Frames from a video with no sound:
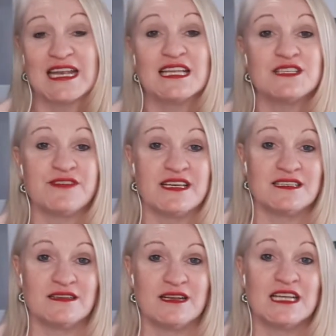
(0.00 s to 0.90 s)
And let's
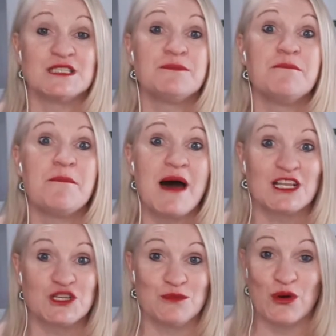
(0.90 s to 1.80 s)
face it, it's
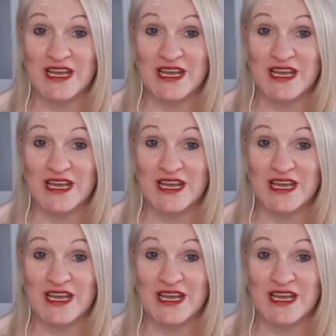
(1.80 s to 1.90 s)
much more